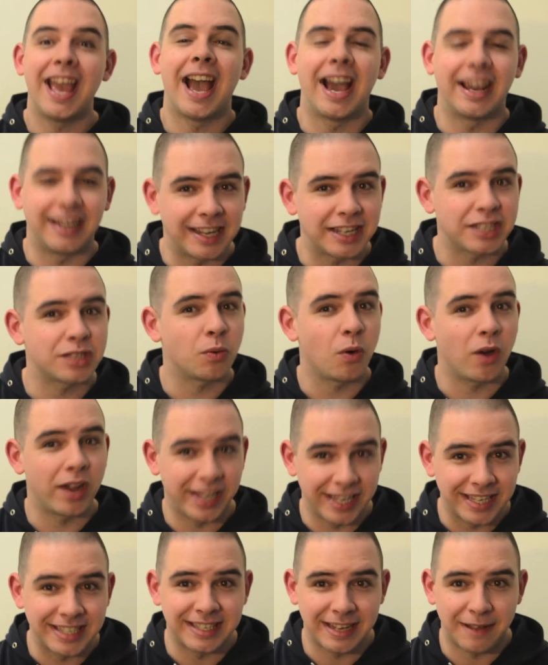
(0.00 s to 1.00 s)
and that's why
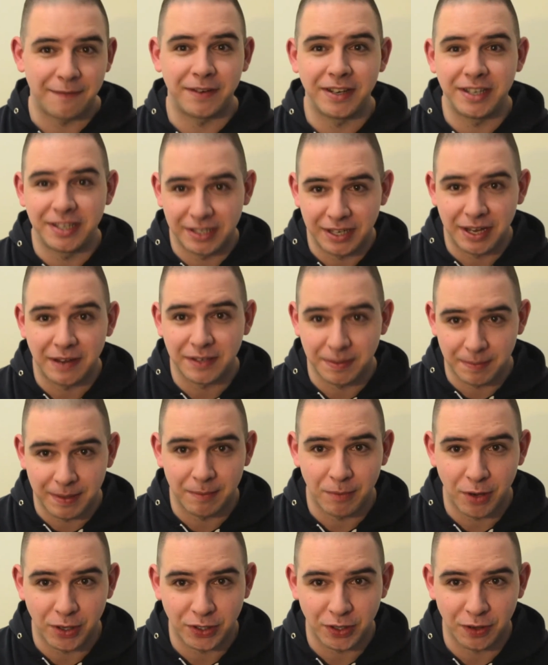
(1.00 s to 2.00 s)
it definitely deserves to be
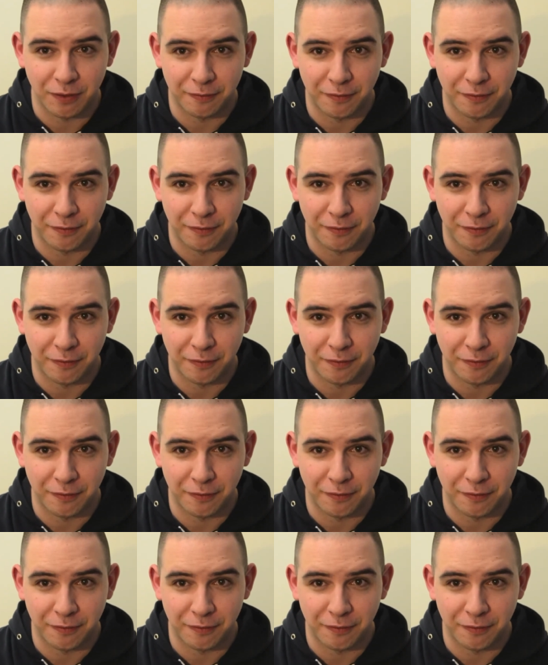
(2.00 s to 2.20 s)
in my top